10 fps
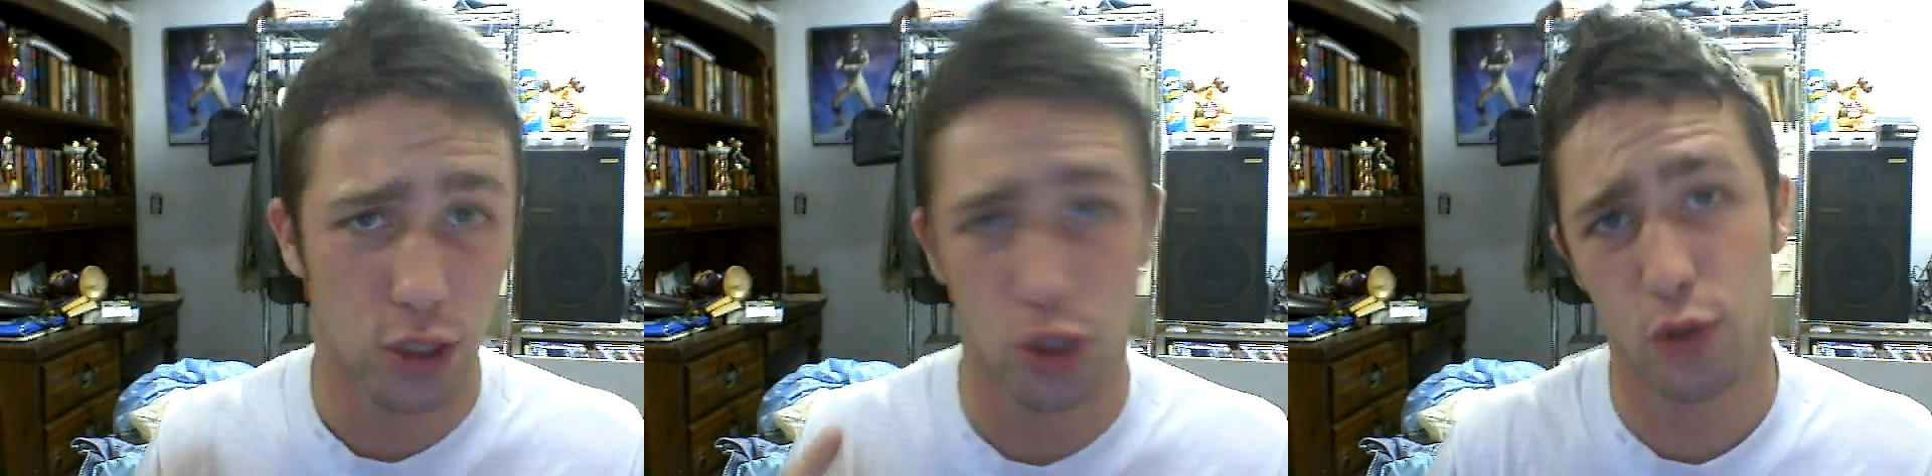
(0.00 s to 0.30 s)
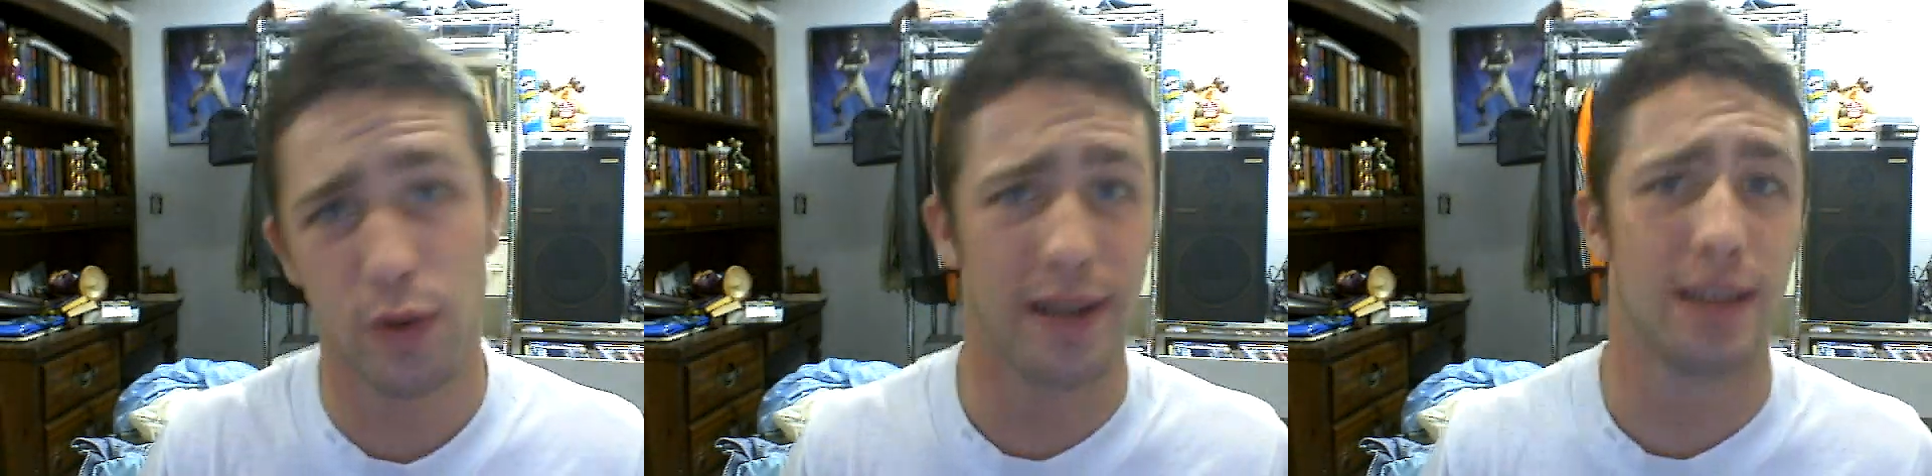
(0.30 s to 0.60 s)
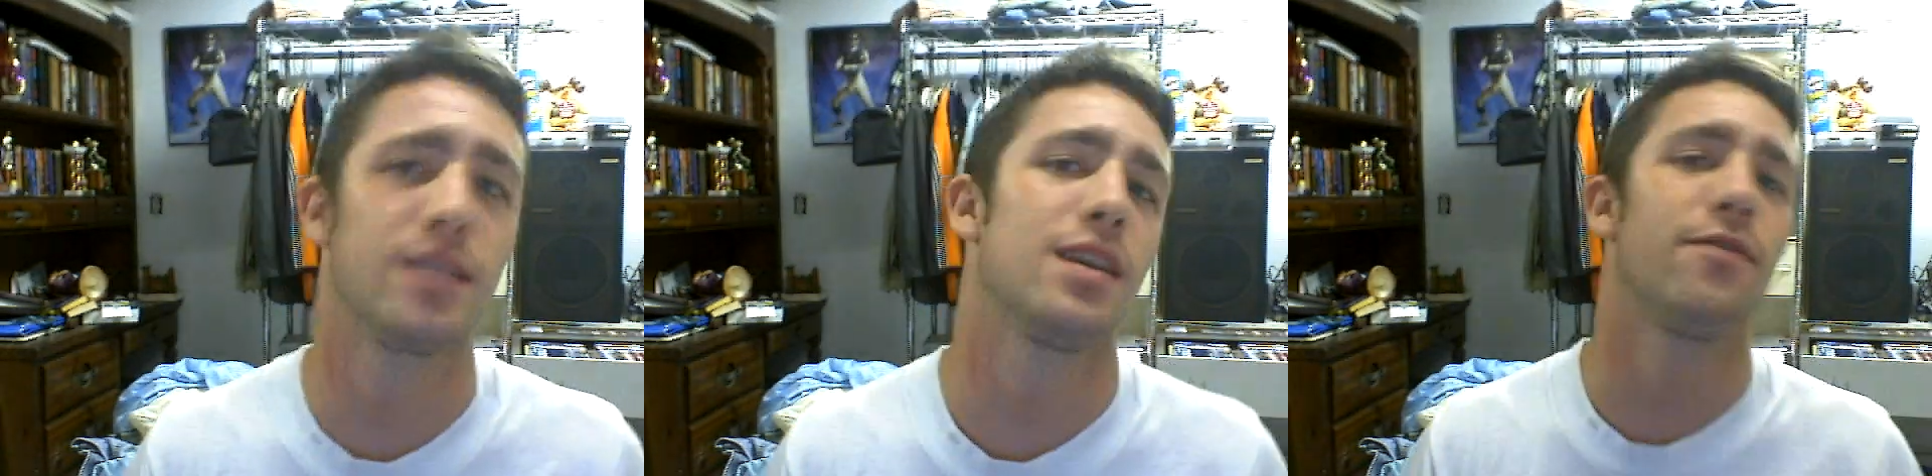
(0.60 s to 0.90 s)

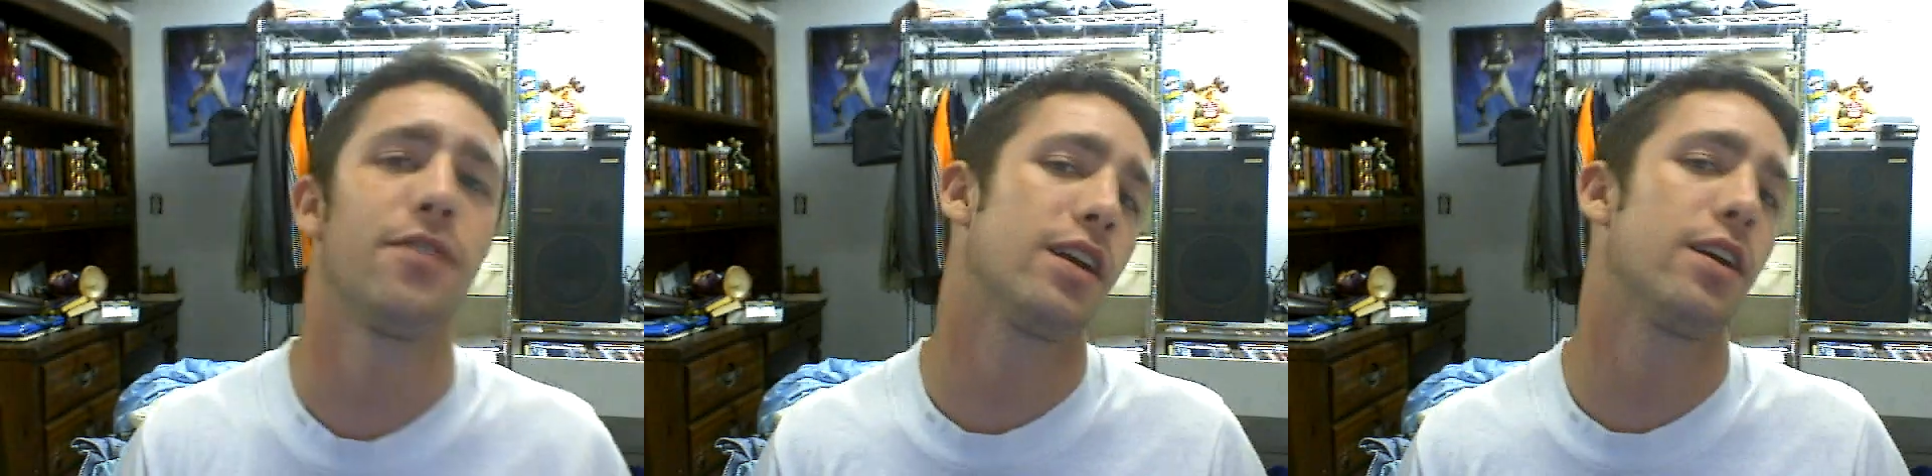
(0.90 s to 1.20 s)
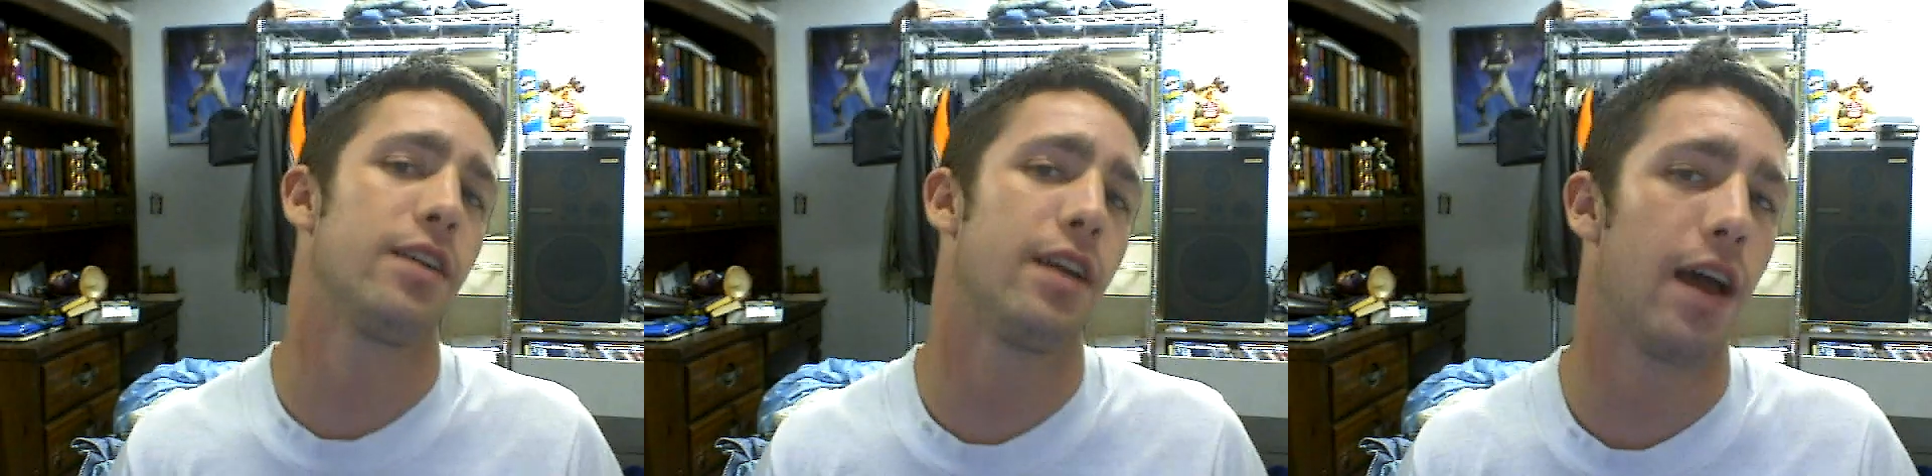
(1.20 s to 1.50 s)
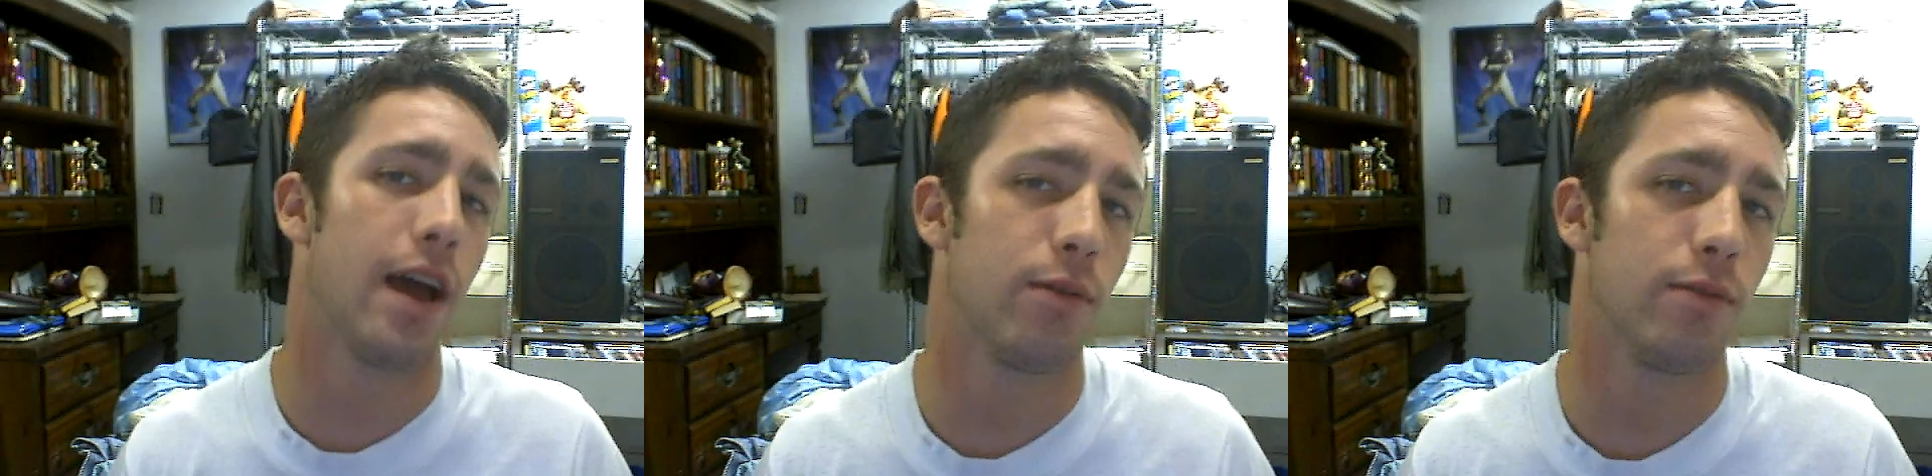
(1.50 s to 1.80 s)
tricks, I figured
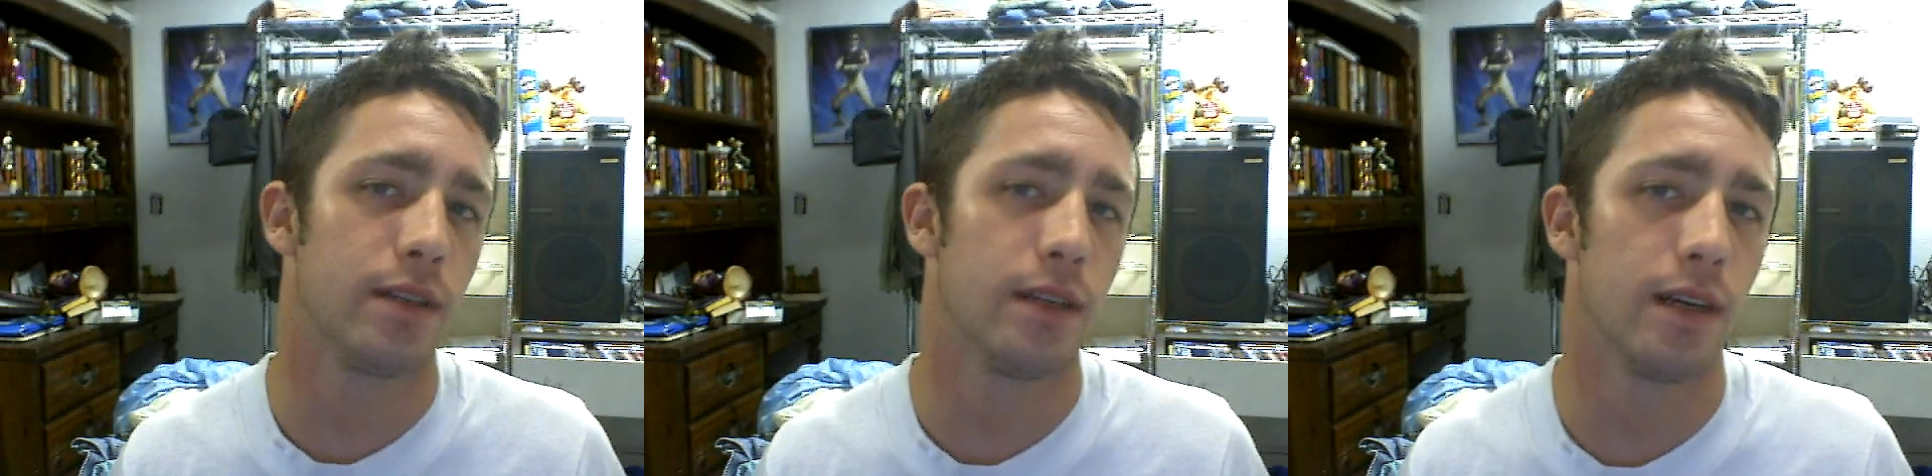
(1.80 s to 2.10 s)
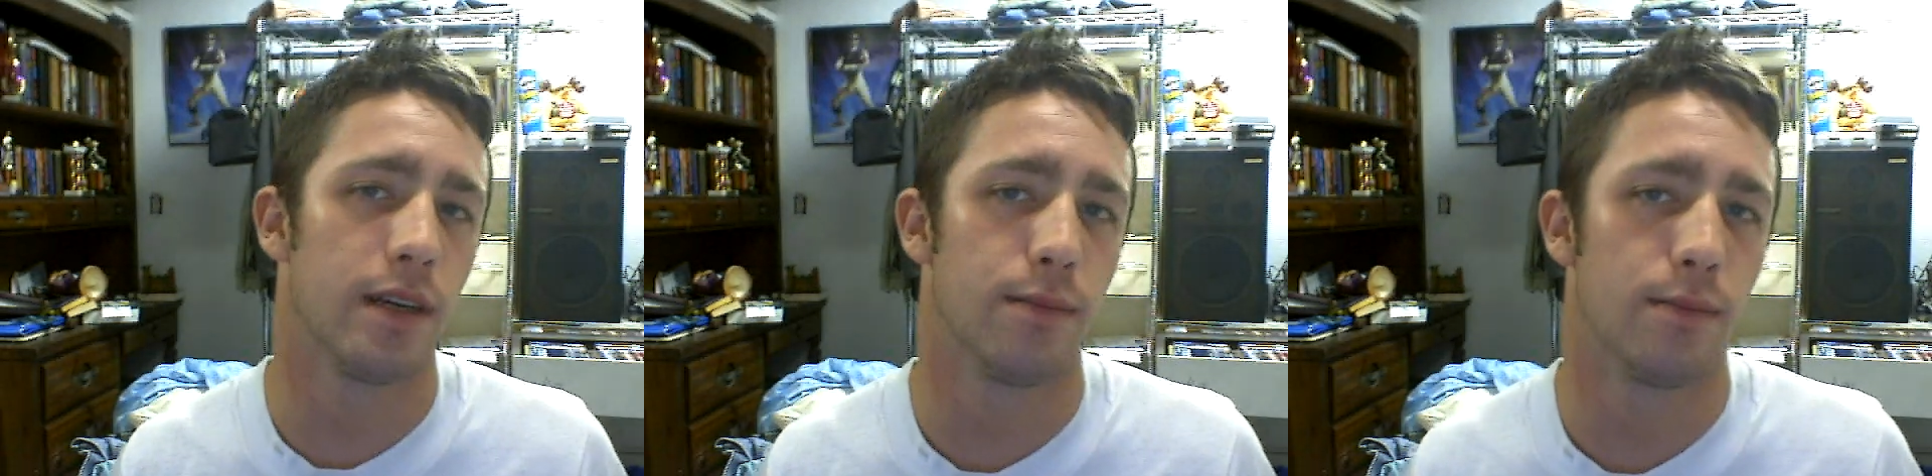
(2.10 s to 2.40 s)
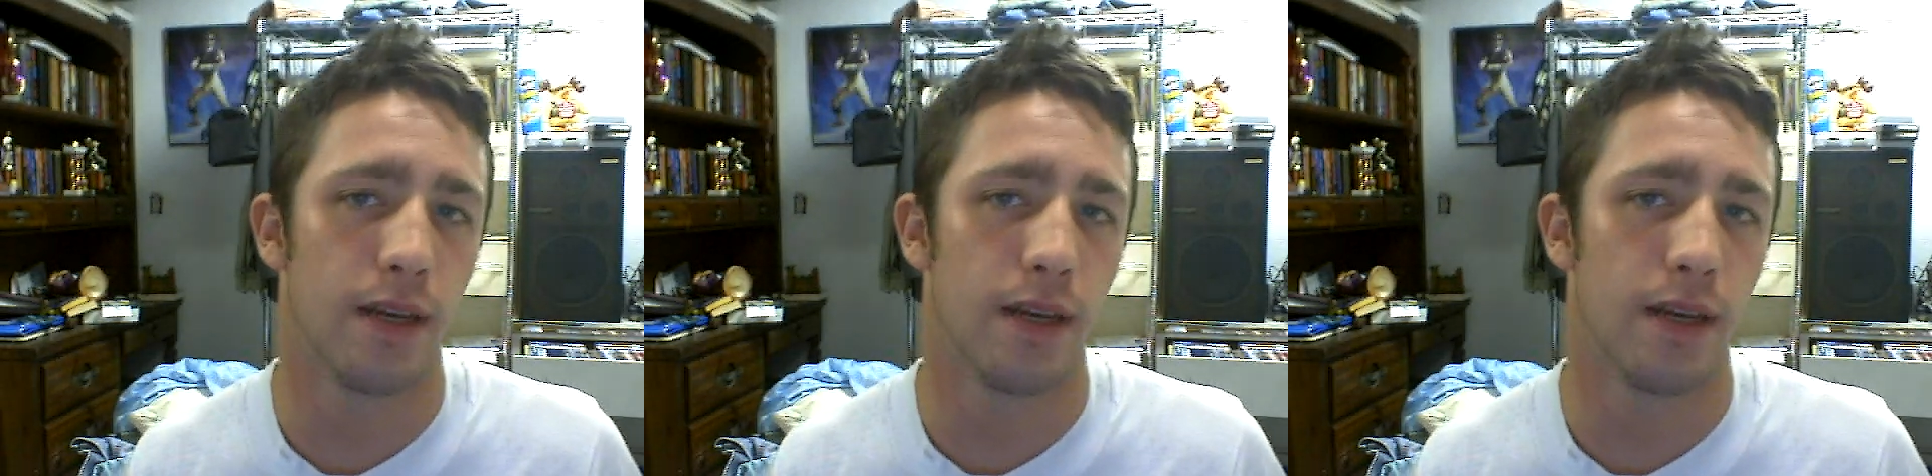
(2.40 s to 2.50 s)
I would um,